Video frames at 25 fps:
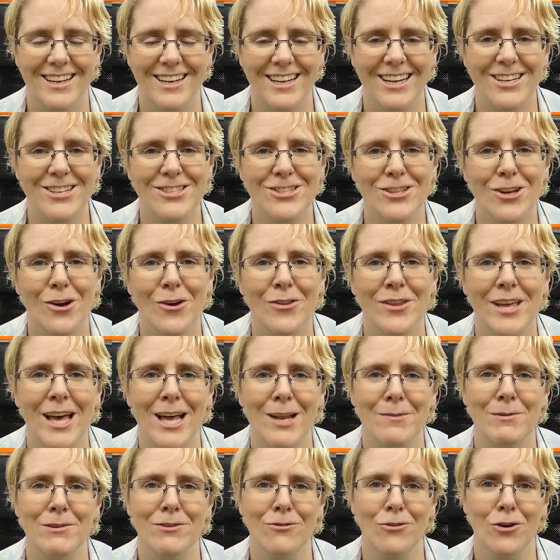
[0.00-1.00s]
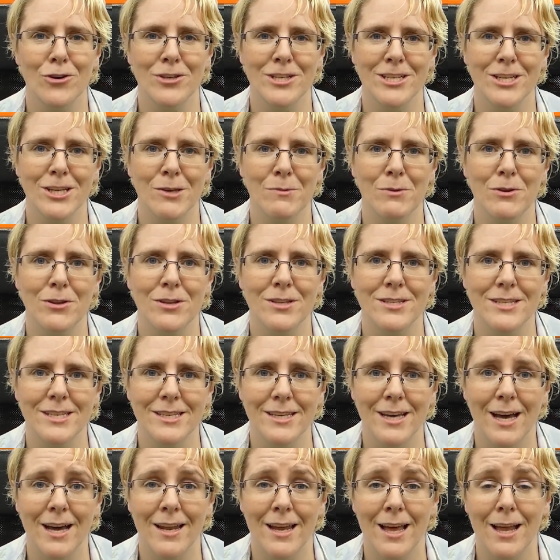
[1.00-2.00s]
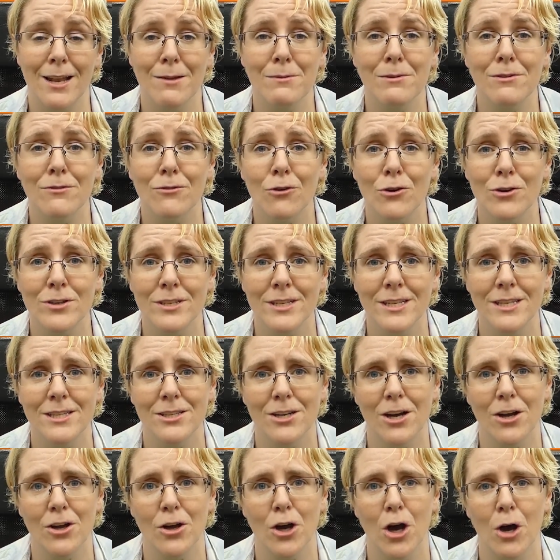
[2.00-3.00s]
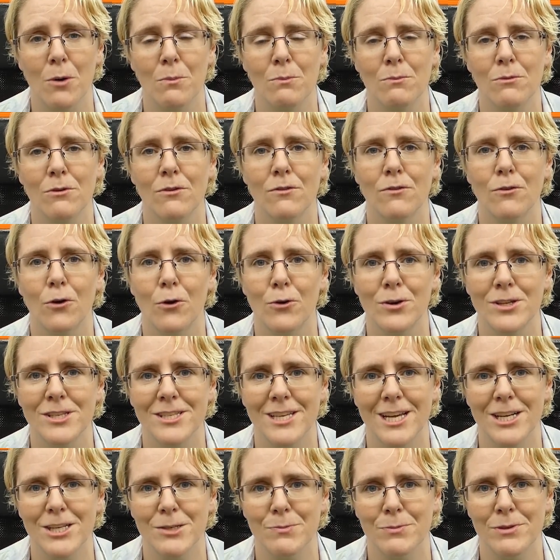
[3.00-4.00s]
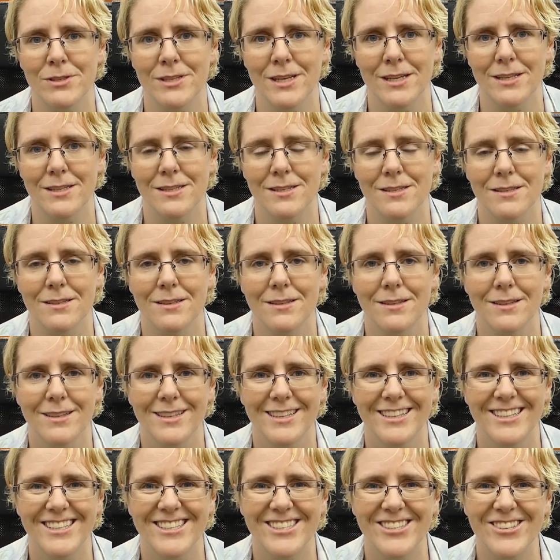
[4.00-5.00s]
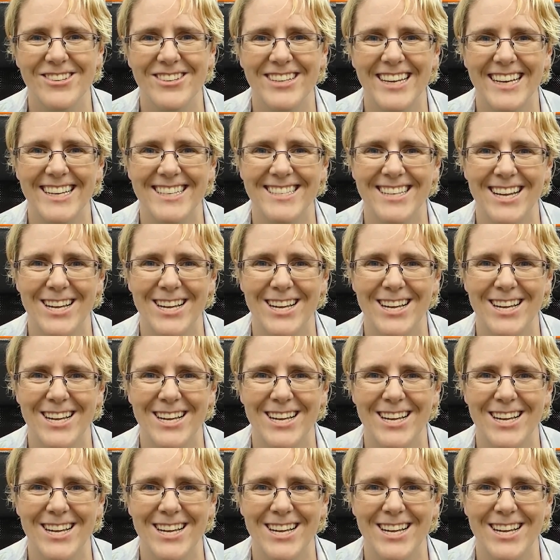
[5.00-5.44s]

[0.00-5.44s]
Let us know in the Element 14 community at element14.com/presents. See you next